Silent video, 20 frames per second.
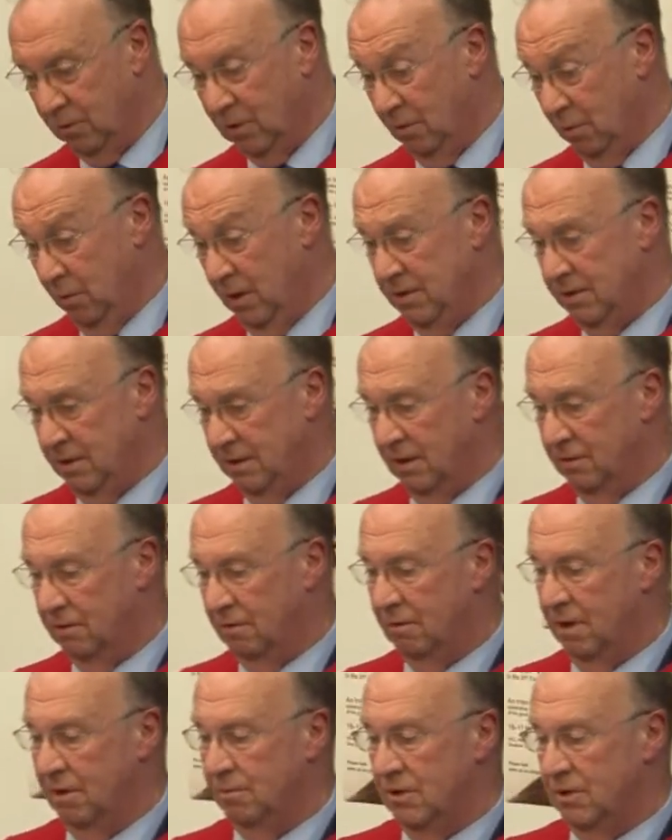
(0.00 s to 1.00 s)
where we did it, the
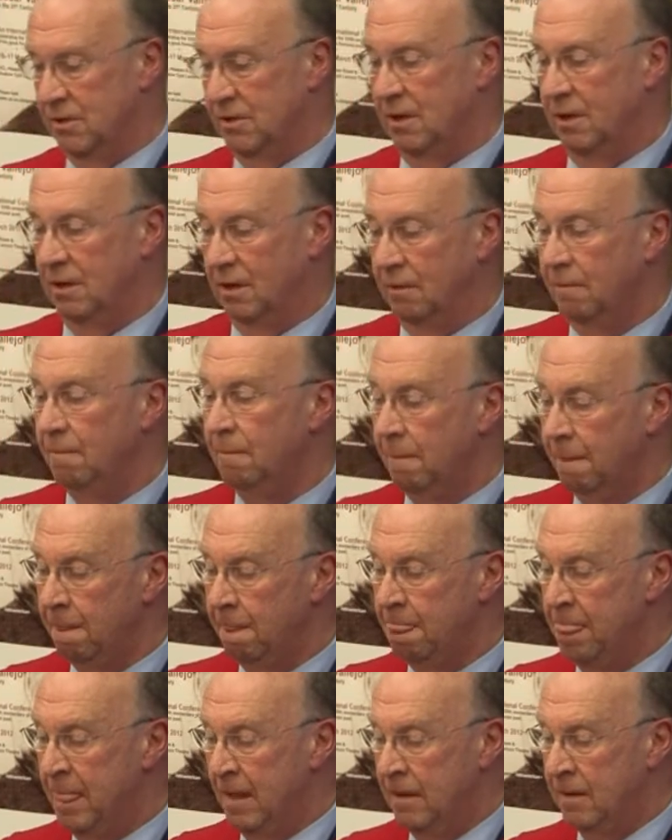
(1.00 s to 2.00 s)
Romans did it.
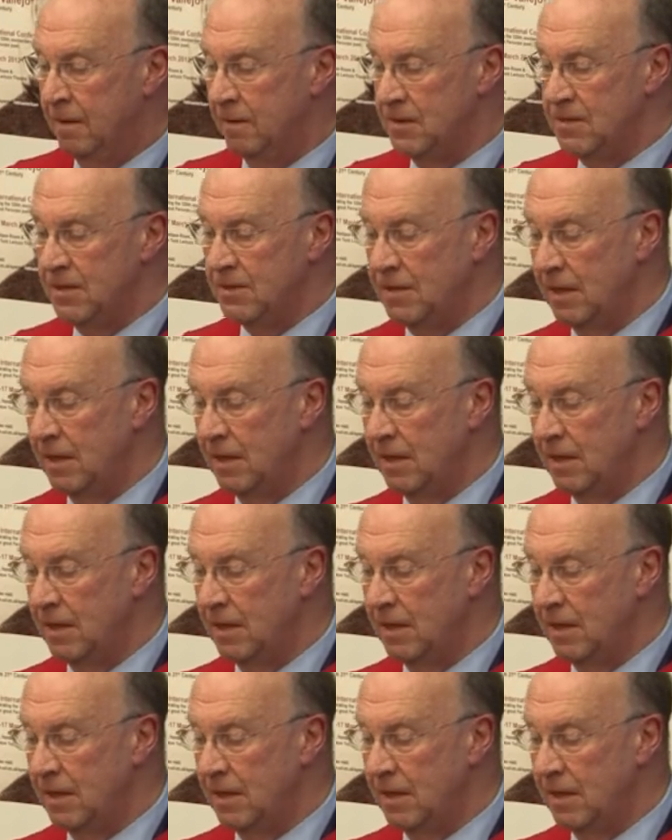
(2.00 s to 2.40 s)
This is